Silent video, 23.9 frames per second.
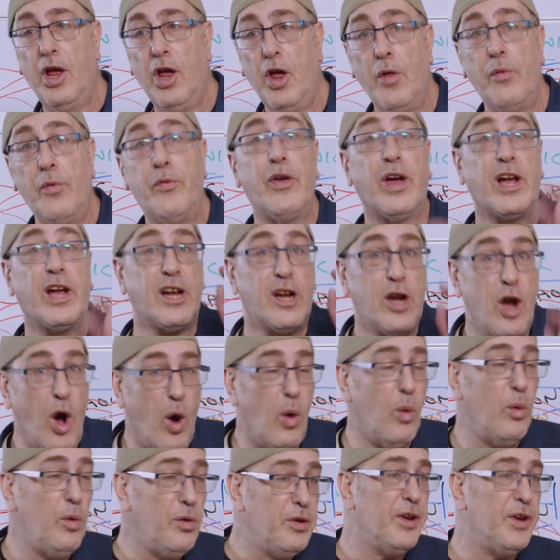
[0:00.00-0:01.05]
the
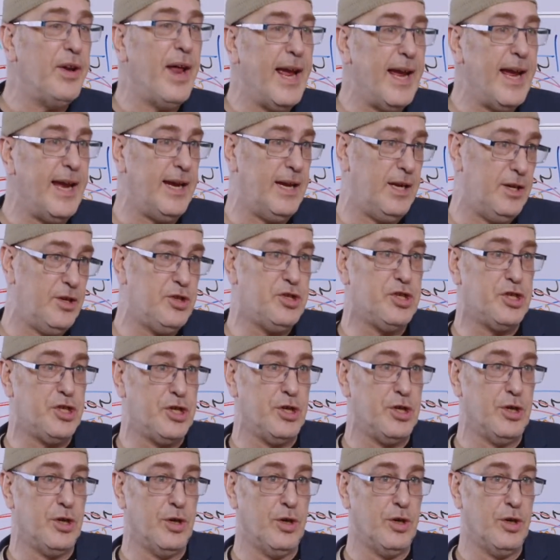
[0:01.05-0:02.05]
golden age